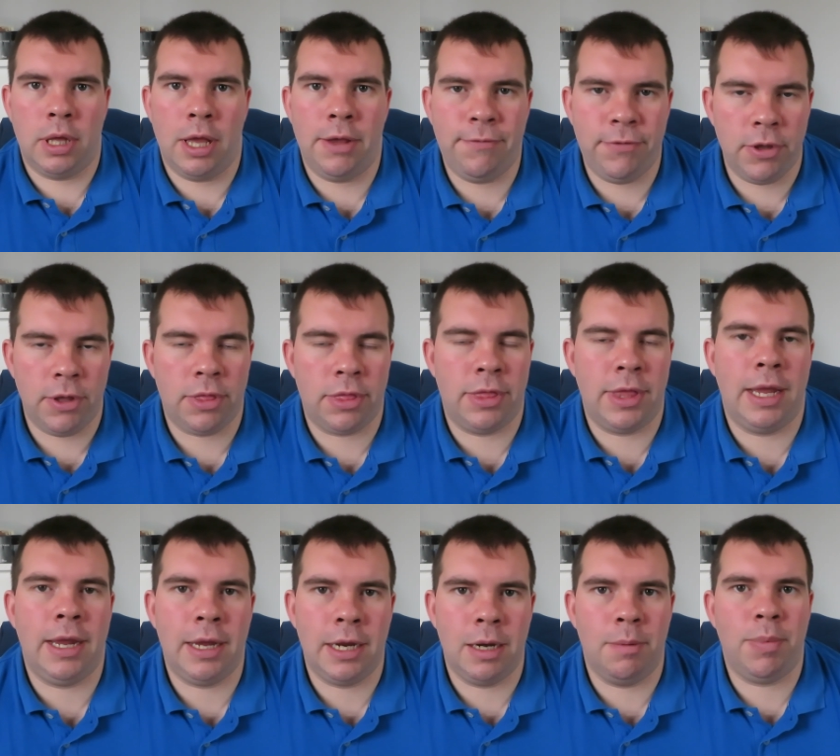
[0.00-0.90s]
If you're
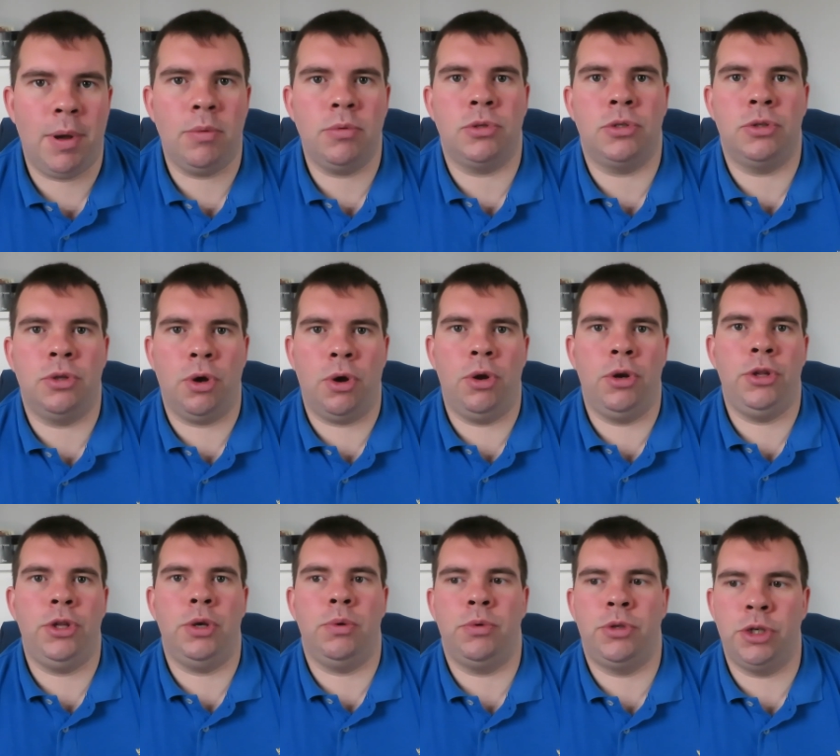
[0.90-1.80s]
thinking about
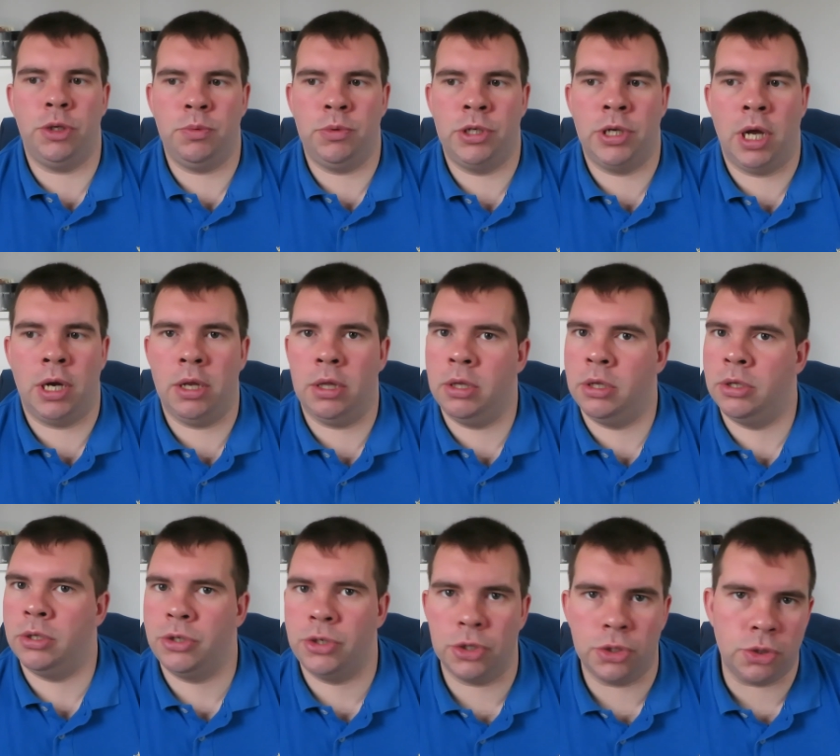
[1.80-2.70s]
starting a YouTube channel,
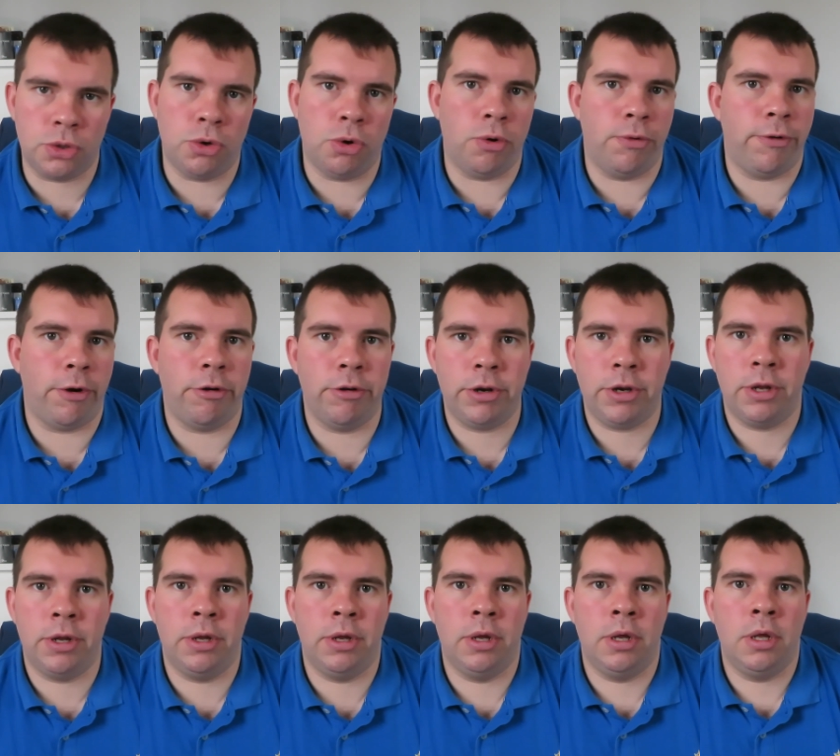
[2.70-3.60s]
just go for it.
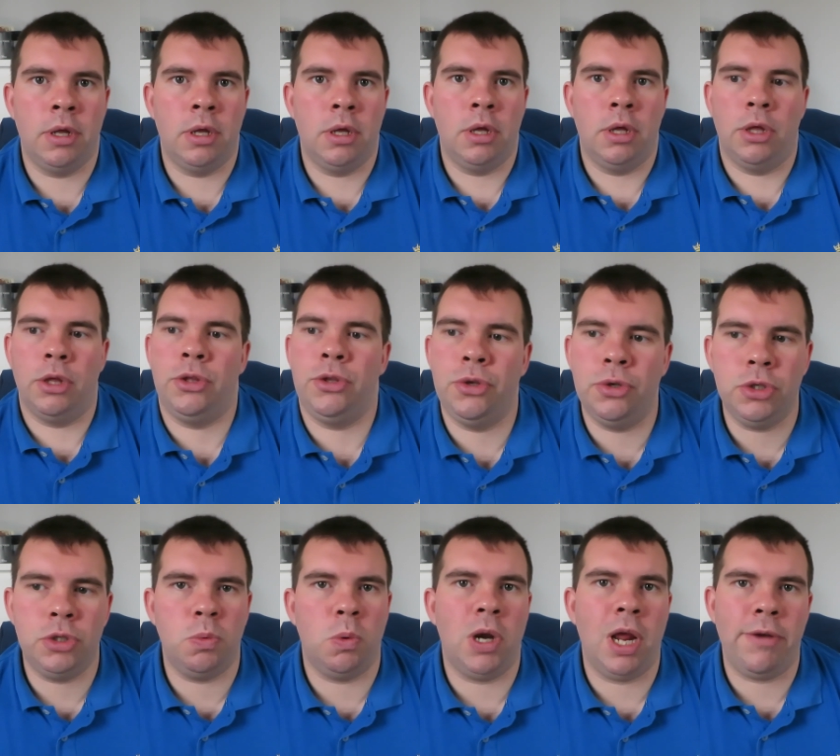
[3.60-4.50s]

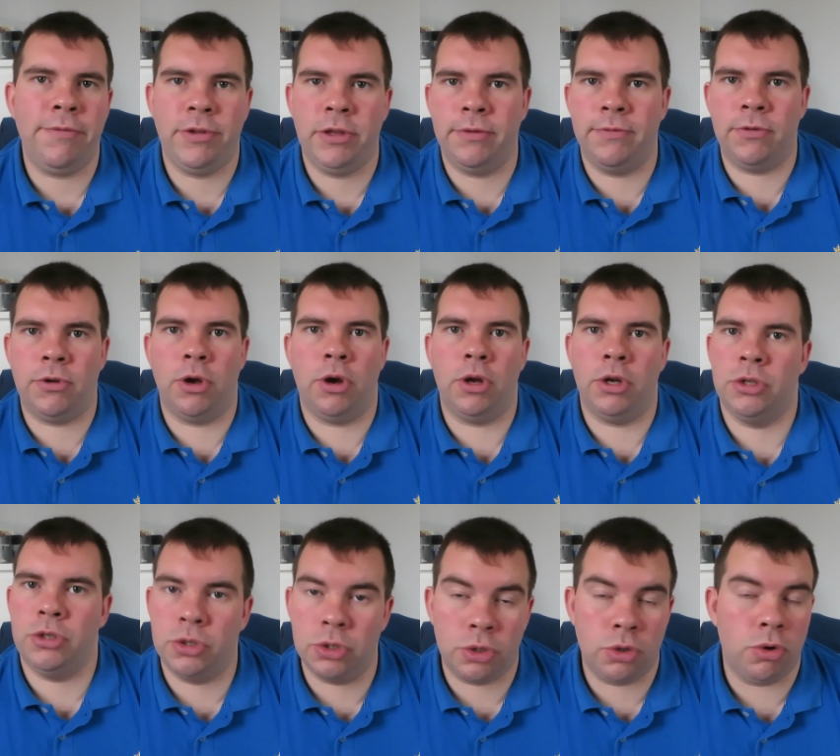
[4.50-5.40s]
Use whatever you've got
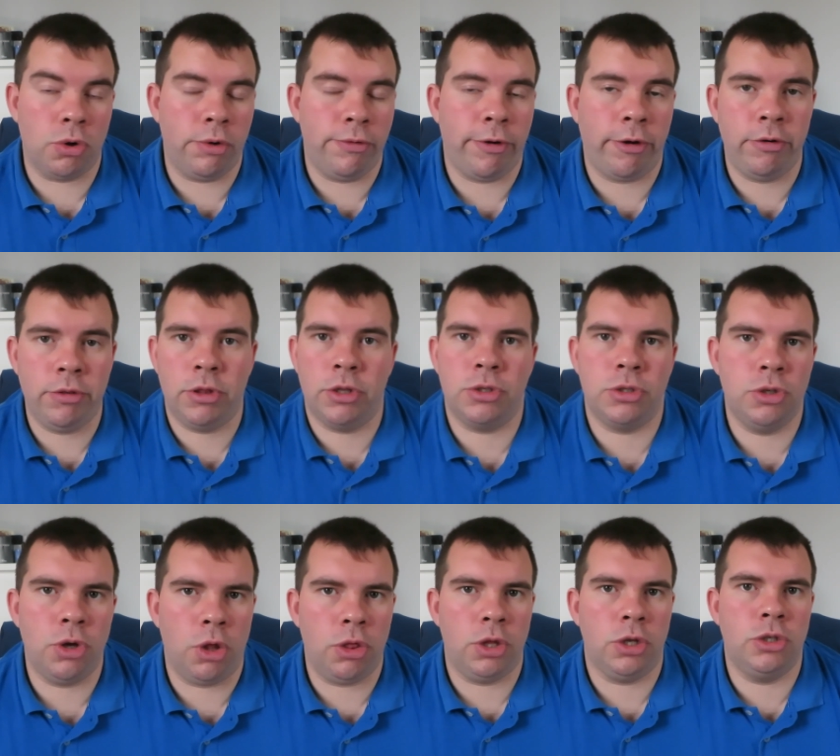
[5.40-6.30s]
and just go for it. There's
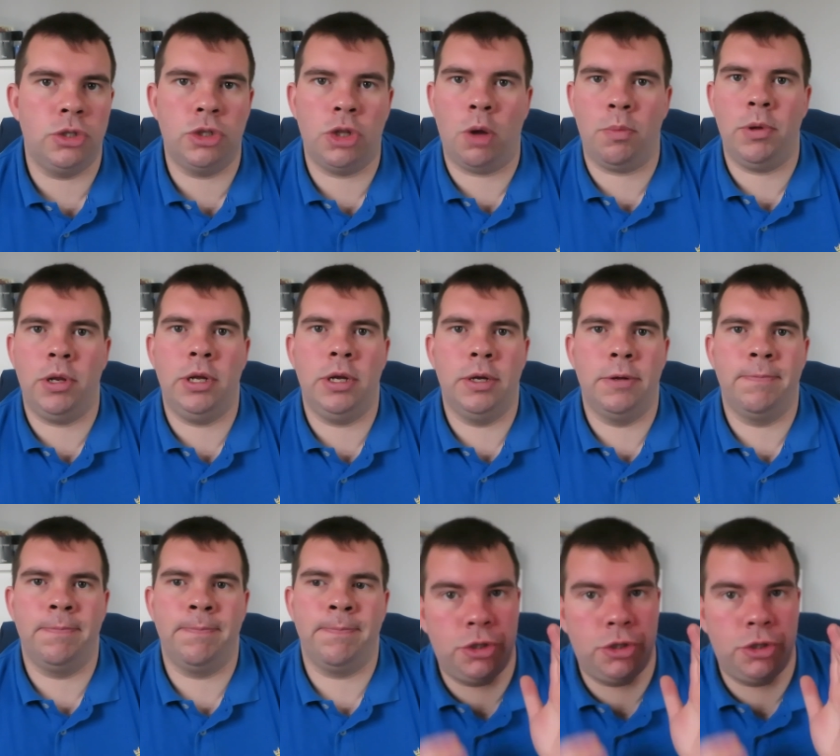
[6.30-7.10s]
nothing stopping you.